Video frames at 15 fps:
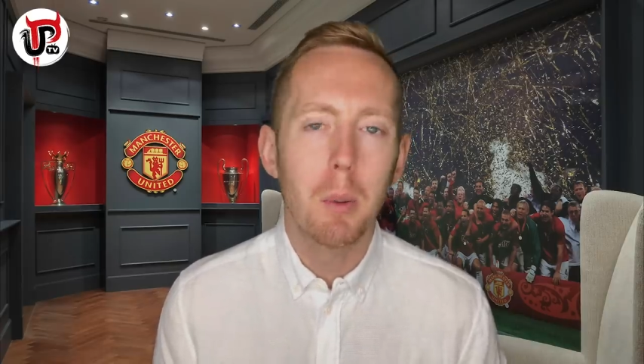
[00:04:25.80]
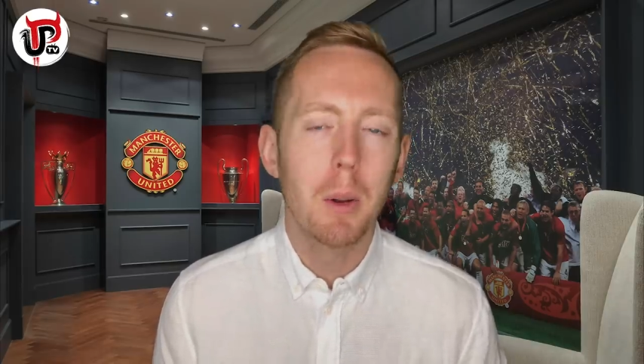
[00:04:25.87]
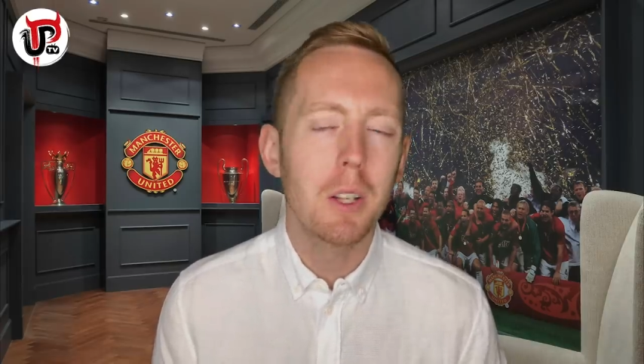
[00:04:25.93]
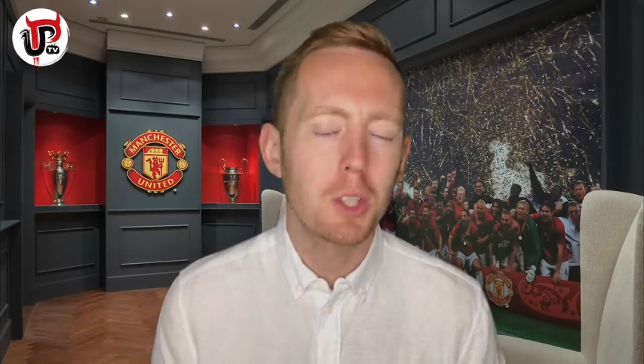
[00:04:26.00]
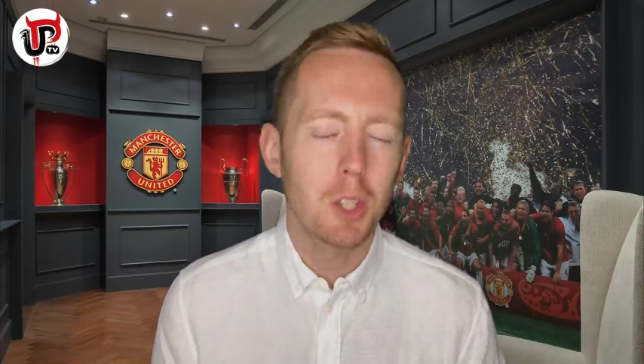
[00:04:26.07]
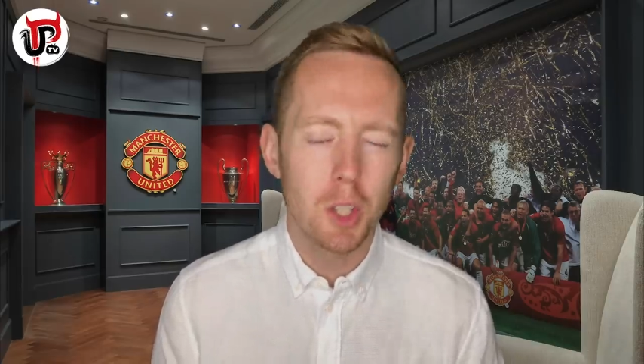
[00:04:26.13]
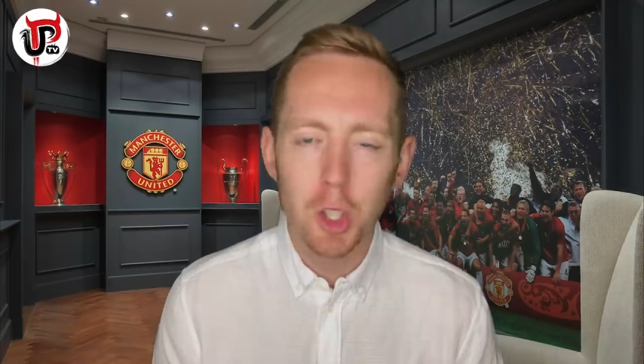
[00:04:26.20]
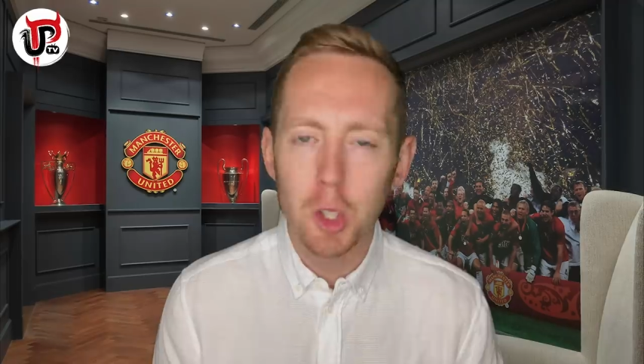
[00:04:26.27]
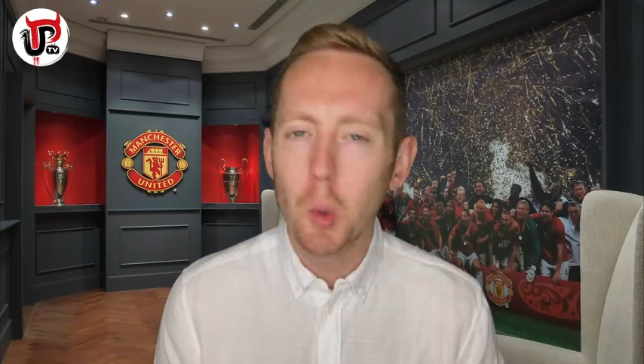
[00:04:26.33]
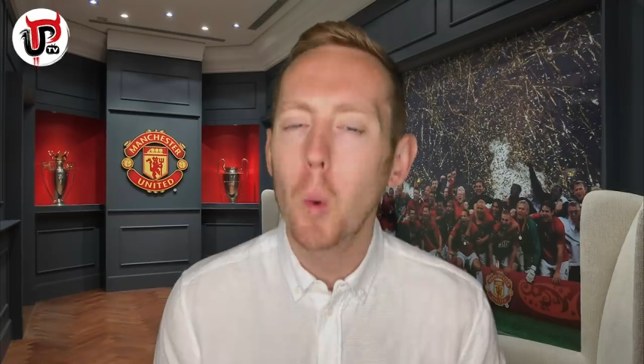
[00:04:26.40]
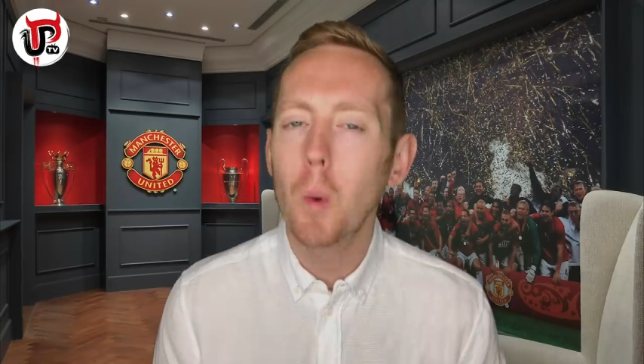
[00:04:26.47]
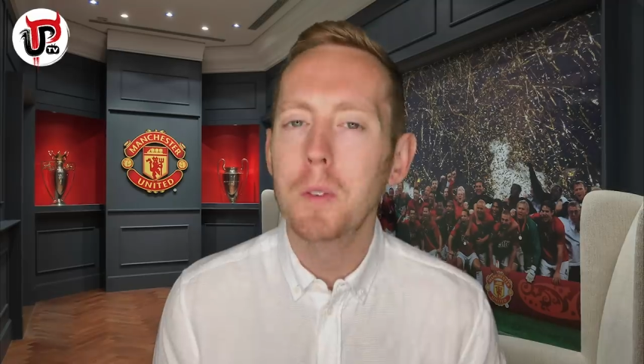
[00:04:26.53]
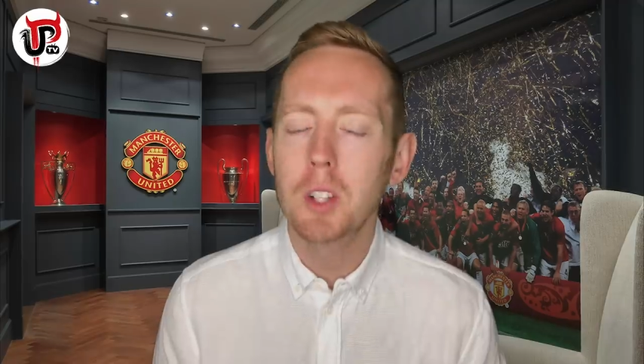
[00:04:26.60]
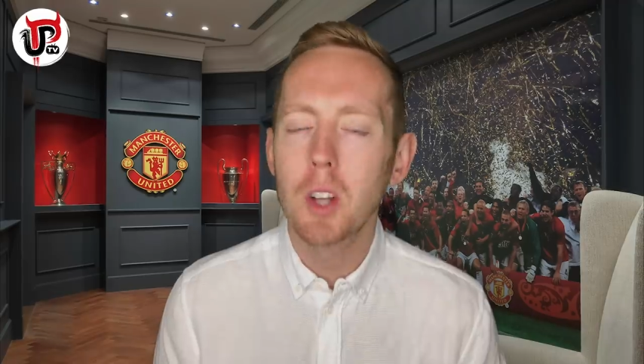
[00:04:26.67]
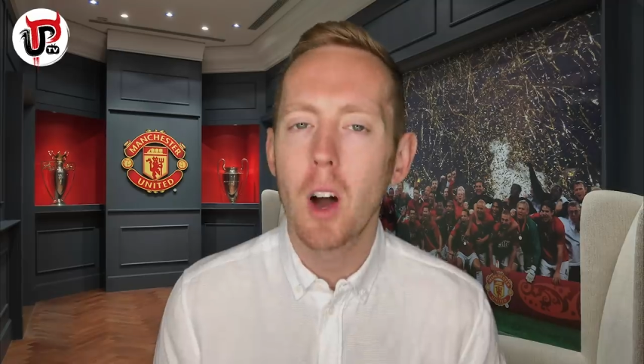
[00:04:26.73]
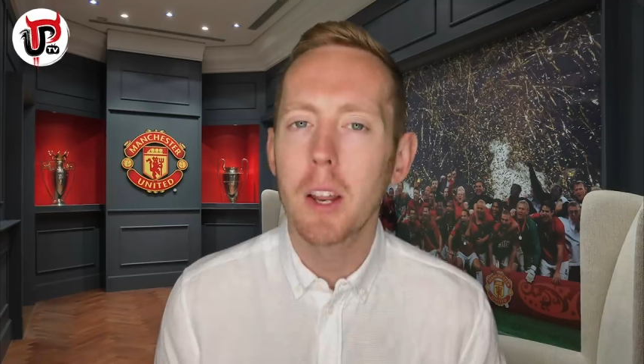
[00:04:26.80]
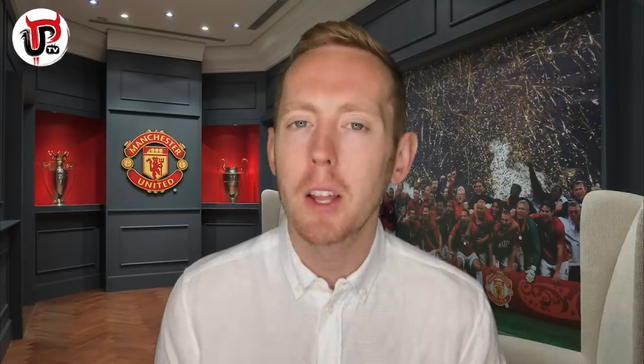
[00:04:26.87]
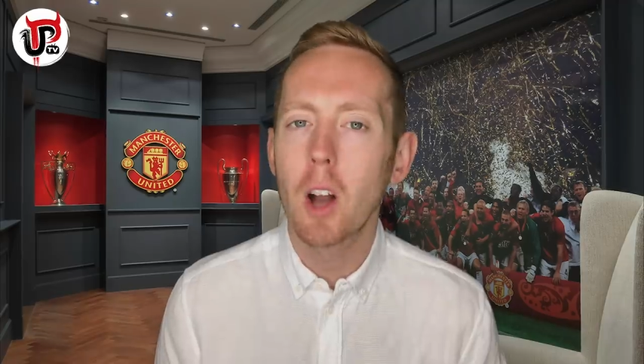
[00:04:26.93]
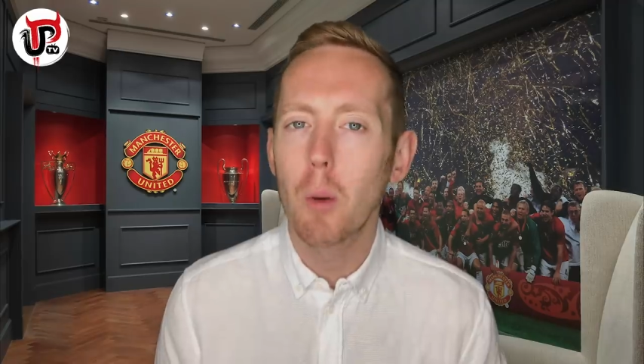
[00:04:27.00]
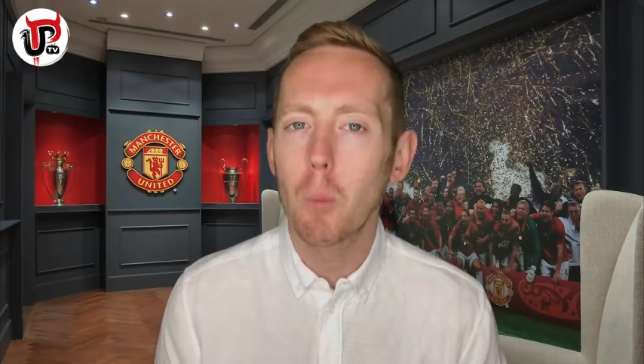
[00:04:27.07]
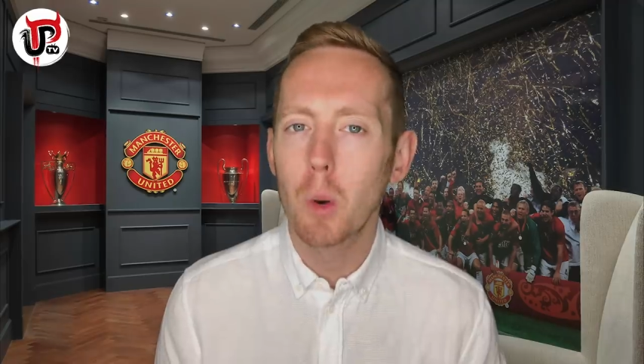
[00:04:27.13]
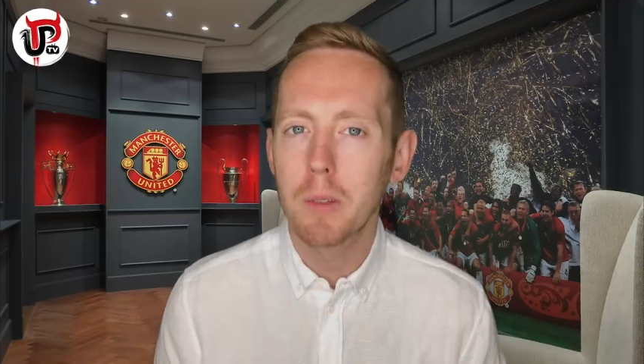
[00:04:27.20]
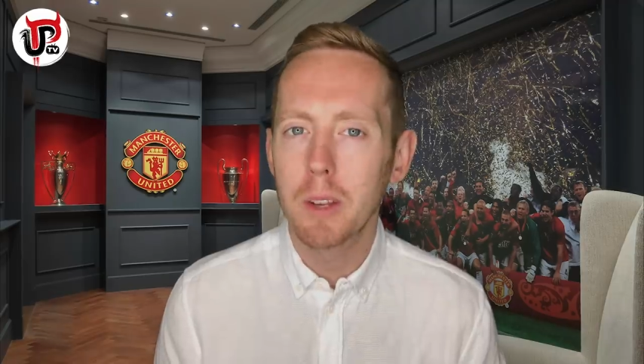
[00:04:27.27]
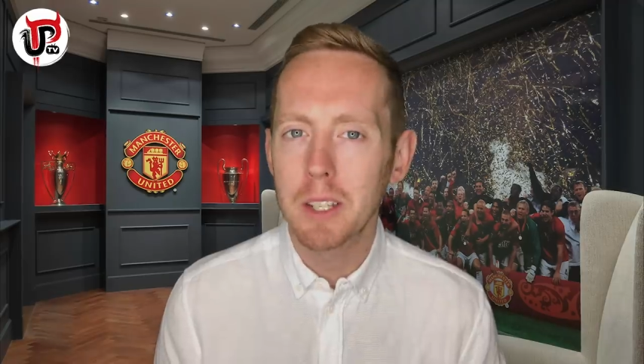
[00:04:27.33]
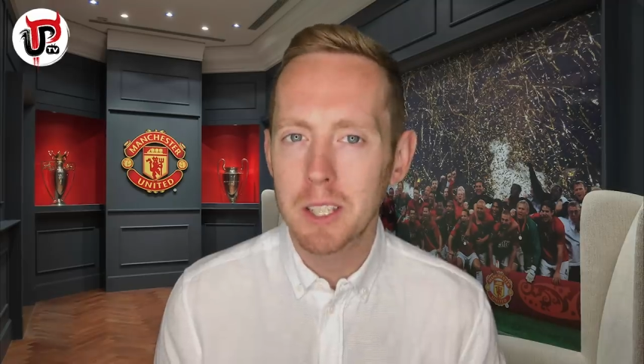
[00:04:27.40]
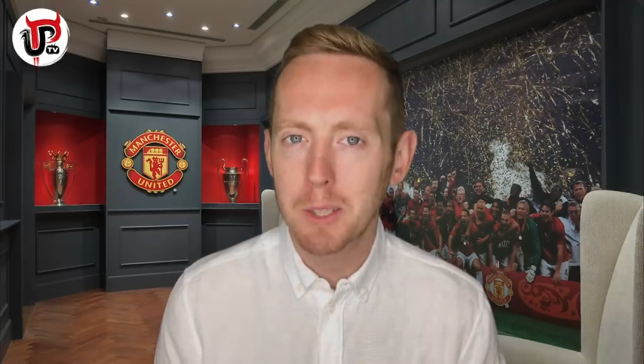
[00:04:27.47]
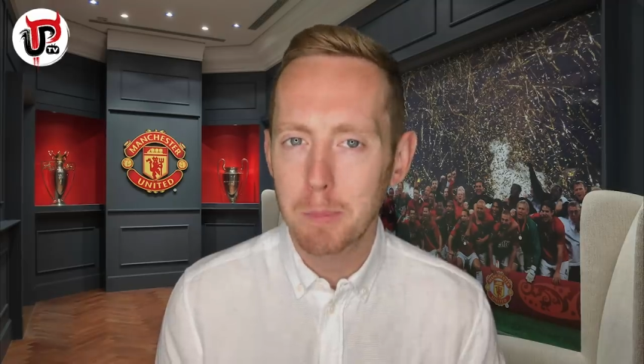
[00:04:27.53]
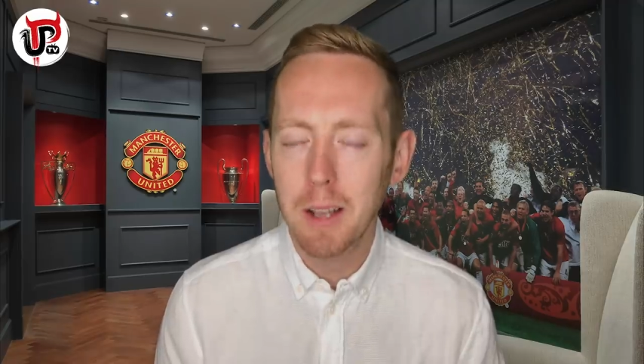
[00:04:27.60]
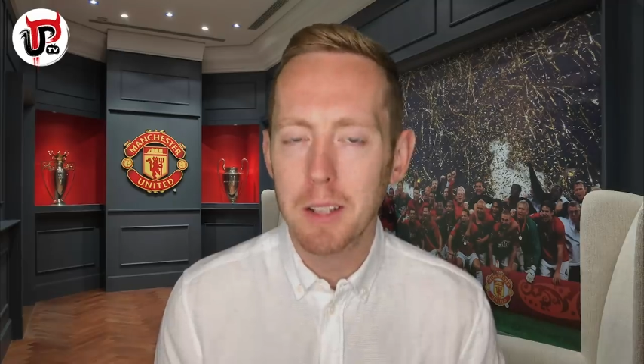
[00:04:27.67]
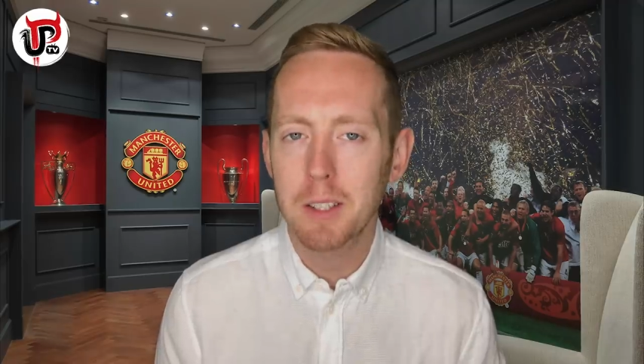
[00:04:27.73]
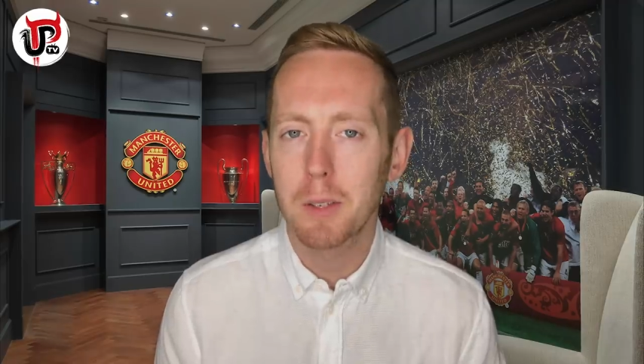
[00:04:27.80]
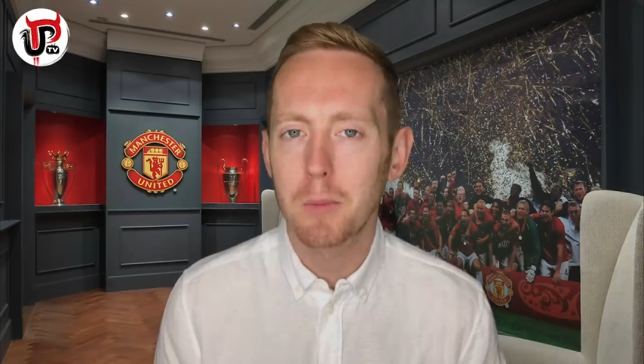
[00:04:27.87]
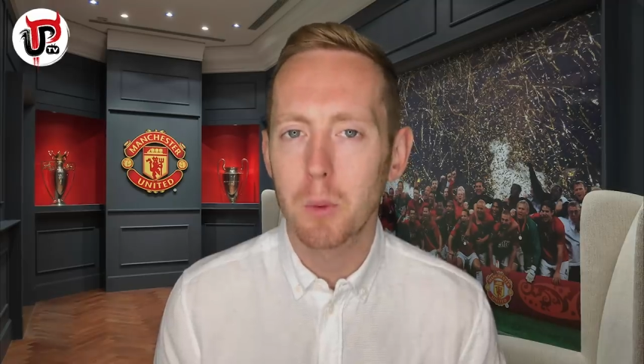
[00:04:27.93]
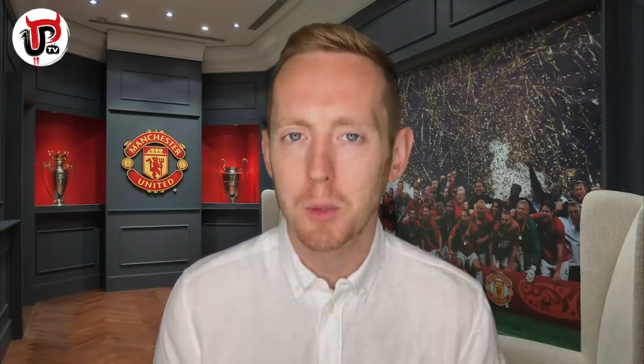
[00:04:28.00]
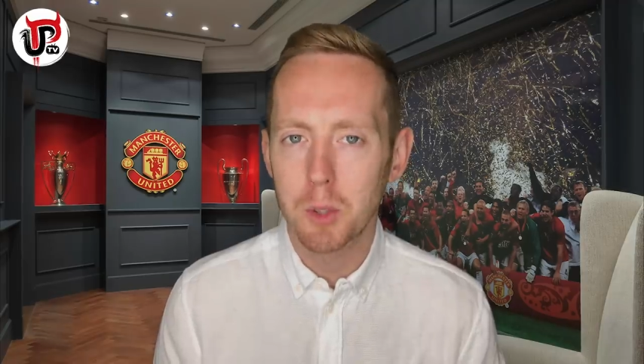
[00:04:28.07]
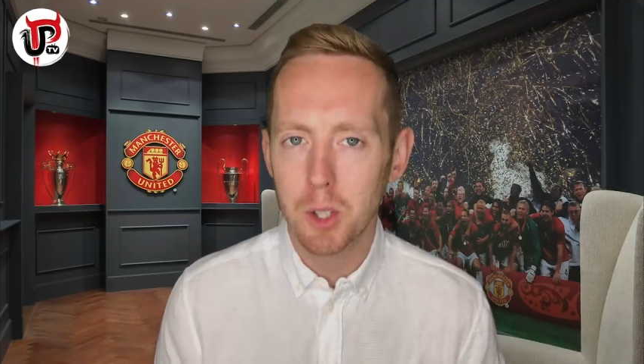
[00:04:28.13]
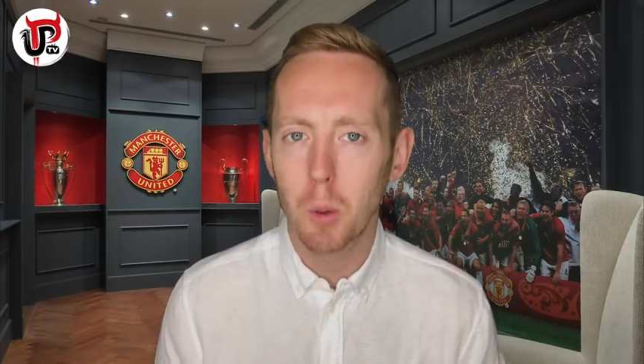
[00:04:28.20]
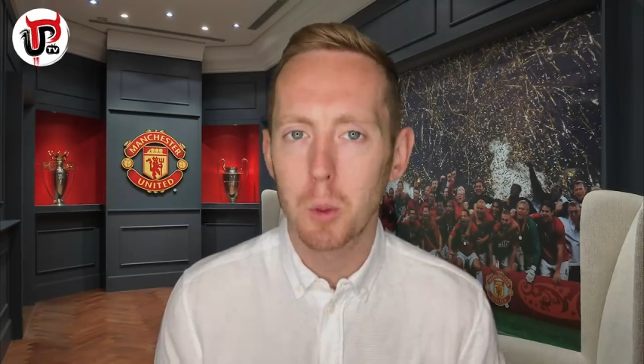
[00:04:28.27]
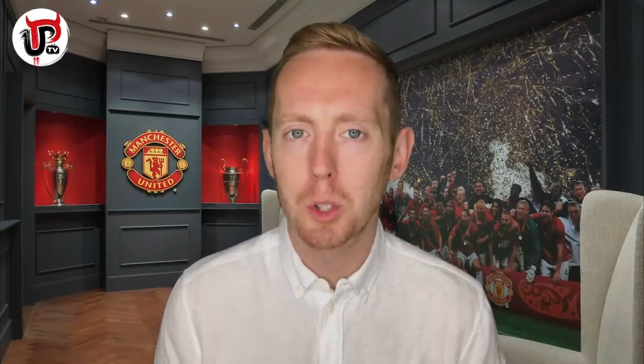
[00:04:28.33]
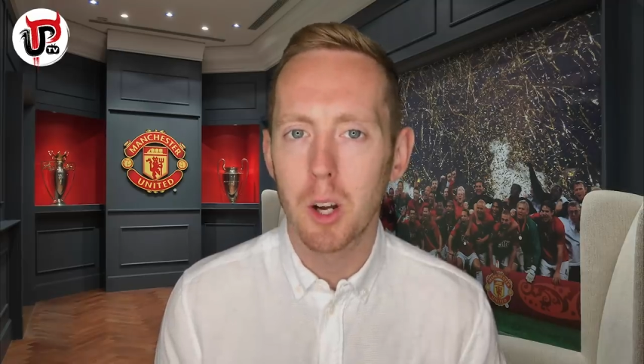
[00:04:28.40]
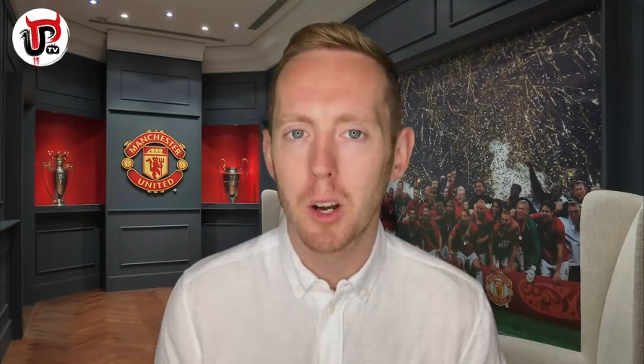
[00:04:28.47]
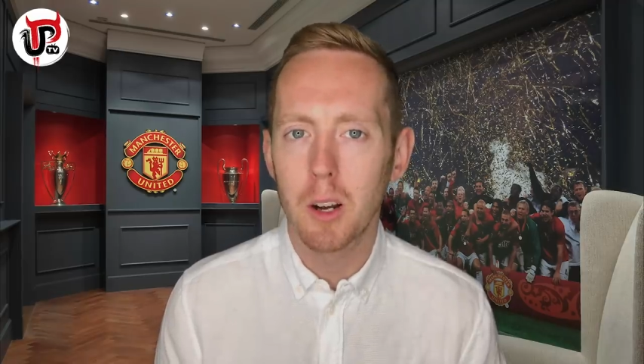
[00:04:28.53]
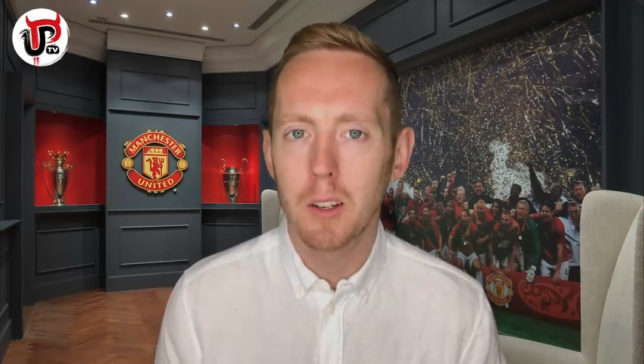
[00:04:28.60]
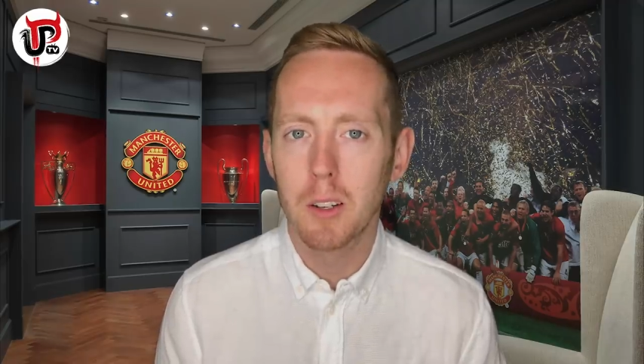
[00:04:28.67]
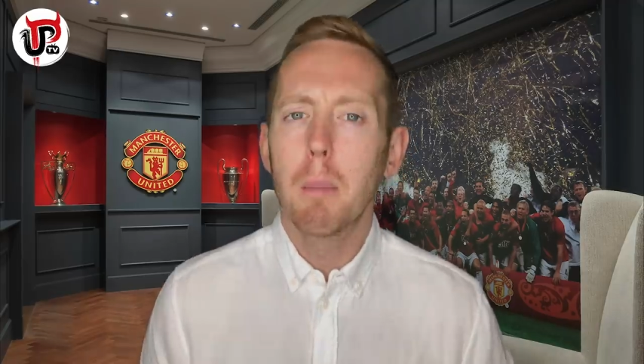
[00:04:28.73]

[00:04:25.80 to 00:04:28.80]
but it's the sort of signing I would have expected from Solskjaer.